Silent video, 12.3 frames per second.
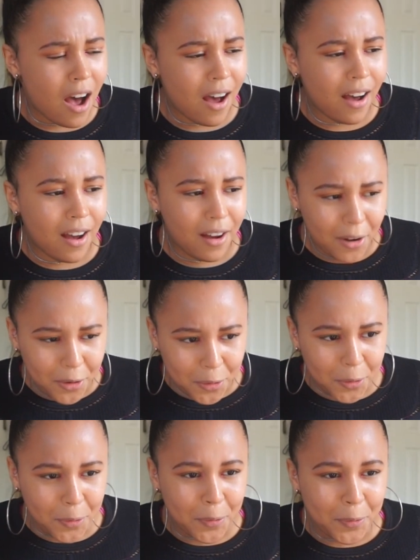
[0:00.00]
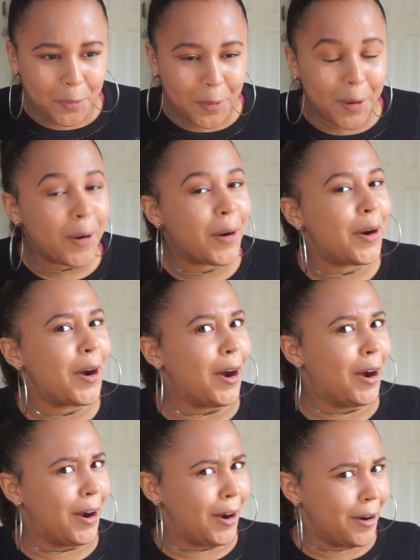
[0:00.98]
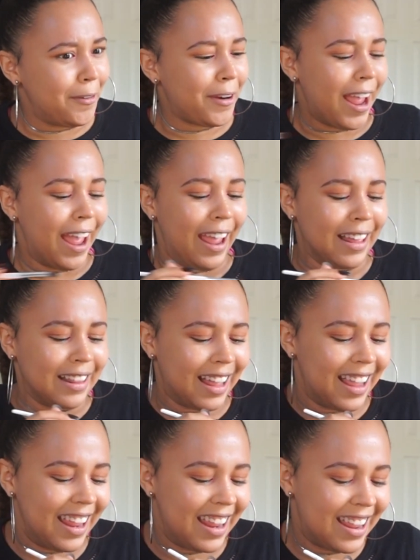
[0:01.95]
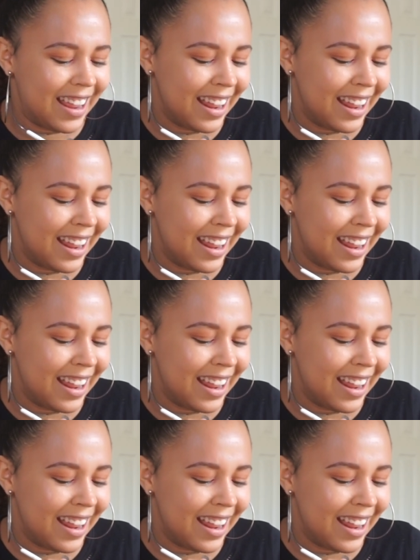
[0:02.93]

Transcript: oh, okay, like,